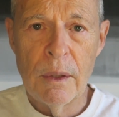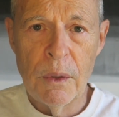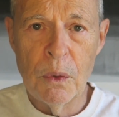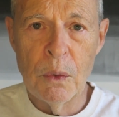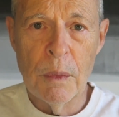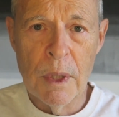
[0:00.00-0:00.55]

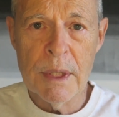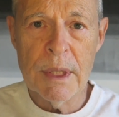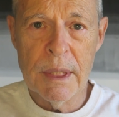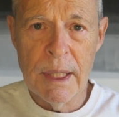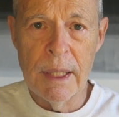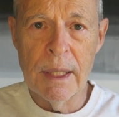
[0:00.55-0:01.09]
You
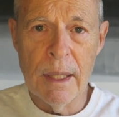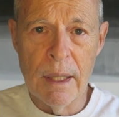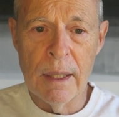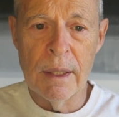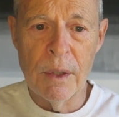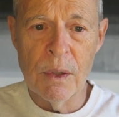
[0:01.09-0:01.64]
must take
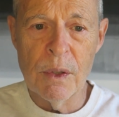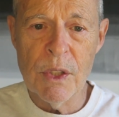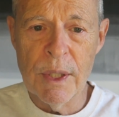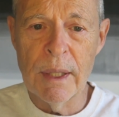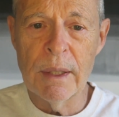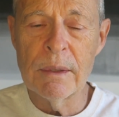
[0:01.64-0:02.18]
on your
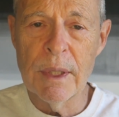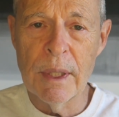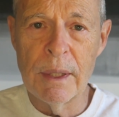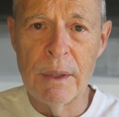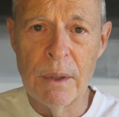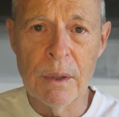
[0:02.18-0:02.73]
shadows
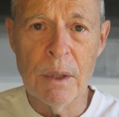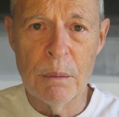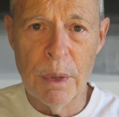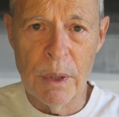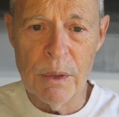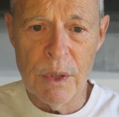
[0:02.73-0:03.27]
and your
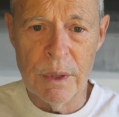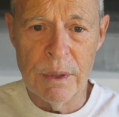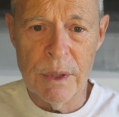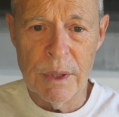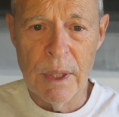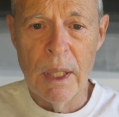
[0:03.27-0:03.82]

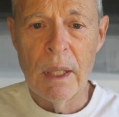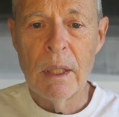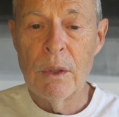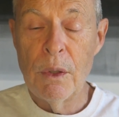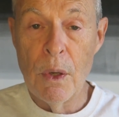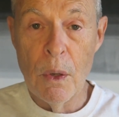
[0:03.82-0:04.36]
compulsions,
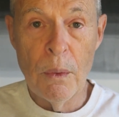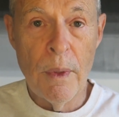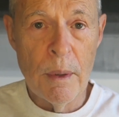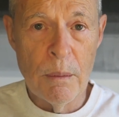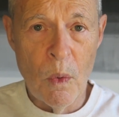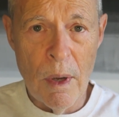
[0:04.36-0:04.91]
know
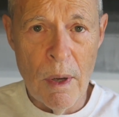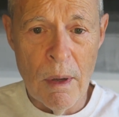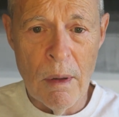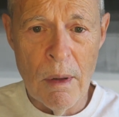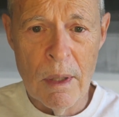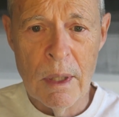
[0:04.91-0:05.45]
them
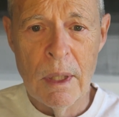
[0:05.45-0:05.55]
well,